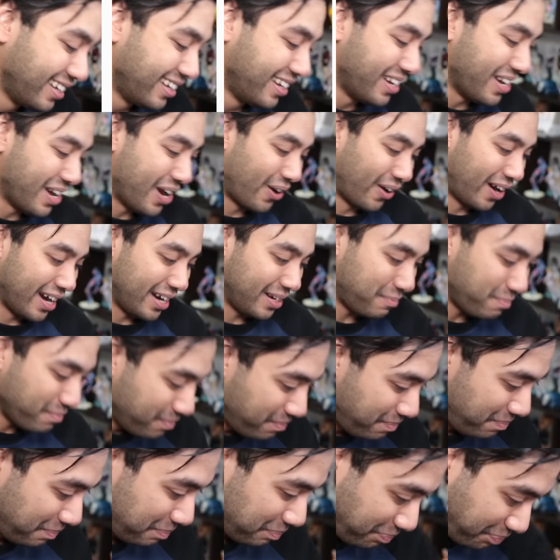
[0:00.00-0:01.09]
All right.
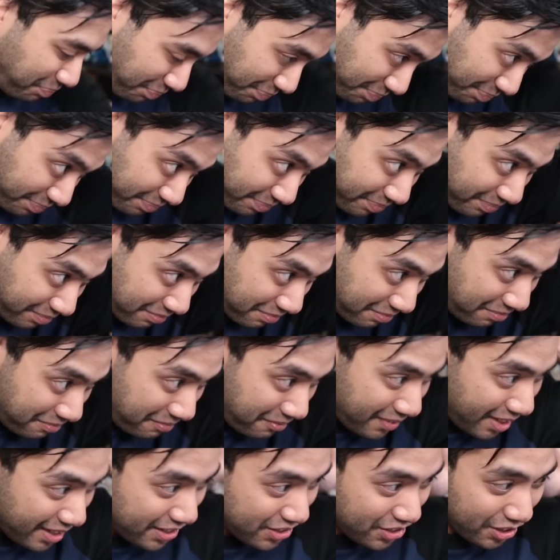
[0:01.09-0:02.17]

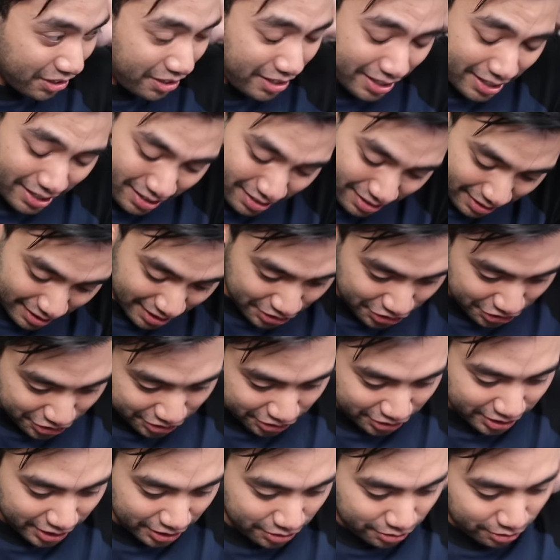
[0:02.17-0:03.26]
It's okay. Let's
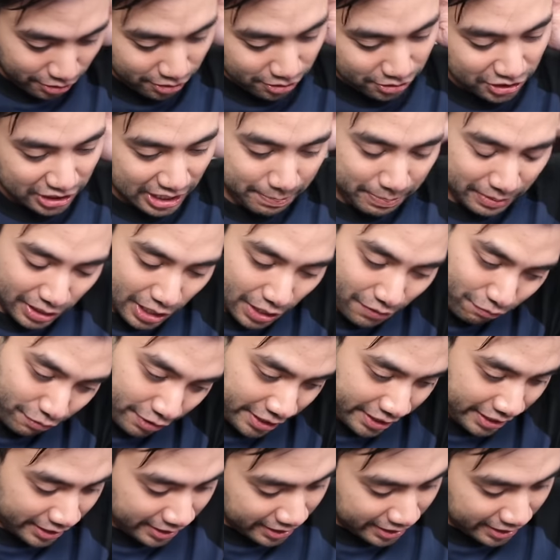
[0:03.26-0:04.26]
just ignore Skip and Loafer and